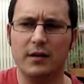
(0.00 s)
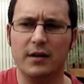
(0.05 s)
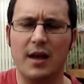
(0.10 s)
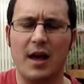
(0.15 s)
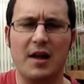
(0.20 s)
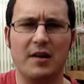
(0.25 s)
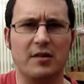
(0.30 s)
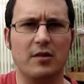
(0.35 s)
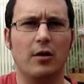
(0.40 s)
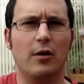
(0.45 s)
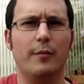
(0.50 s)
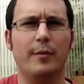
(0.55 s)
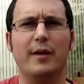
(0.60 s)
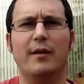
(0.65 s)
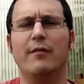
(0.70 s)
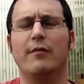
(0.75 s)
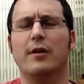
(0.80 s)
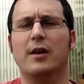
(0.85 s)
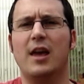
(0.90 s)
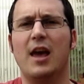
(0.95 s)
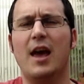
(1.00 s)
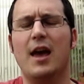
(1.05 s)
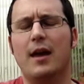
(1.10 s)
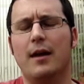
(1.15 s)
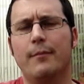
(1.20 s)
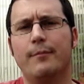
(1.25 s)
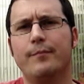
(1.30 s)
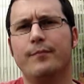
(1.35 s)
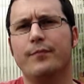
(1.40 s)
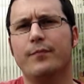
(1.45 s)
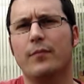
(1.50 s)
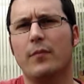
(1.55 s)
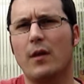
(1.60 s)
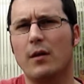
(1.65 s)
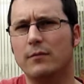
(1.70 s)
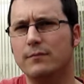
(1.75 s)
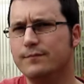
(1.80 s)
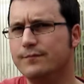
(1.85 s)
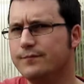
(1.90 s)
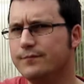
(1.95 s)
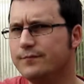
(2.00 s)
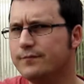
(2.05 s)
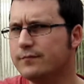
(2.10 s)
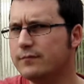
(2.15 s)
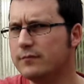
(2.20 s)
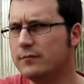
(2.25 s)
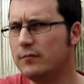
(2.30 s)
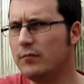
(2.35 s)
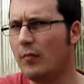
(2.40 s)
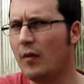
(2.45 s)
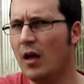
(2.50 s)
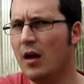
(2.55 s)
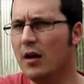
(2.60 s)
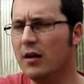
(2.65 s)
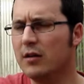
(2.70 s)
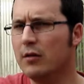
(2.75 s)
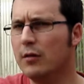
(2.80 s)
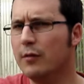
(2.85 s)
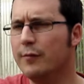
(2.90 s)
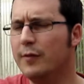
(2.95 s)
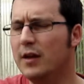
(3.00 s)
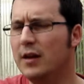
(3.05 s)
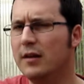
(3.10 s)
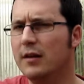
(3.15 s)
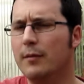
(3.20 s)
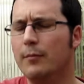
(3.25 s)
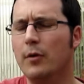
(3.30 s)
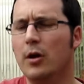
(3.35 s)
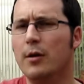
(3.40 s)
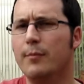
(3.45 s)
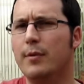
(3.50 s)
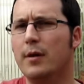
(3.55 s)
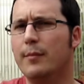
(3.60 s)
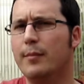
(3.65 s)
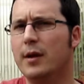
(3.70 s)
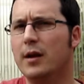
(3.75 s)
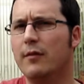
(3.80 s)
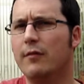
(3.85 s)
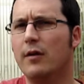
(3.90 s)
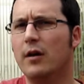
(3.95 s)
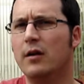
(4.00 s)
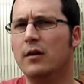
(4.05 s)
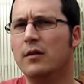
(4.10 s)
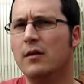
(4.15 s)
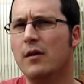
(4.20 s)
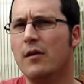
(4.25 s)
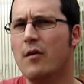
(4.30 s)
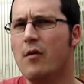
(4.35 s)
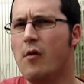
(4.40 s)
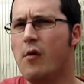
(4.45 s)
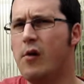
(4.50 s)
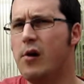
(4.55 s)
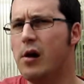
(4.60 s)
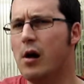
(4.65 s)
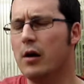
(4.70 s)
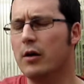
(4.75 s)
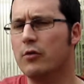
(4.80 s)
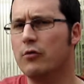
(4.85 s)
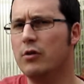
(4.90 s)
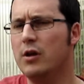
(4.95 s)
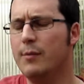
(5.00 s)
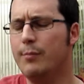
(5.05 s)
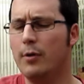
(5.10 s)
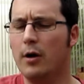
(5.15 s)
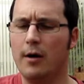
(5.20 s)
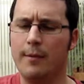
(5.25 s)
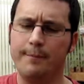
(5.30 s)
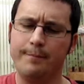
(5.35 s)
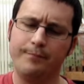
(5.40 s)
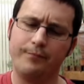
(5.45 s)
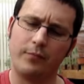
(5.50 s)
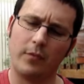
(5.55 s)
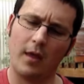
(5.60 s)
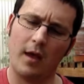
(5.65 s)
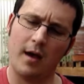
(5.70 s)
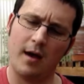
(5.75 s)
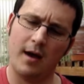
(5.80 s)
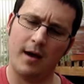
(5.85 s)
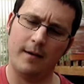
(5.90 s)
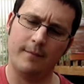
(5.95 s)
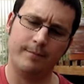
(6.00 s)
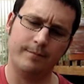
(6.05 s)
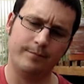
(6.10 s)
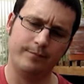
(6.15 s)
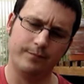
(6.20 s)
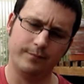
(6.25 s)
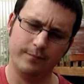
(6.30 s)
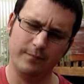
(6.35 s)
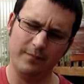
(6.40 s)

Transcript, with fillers: yeah it's got a bit of a kick. I've got a feeling it might be a bit of a, a creeper. Um,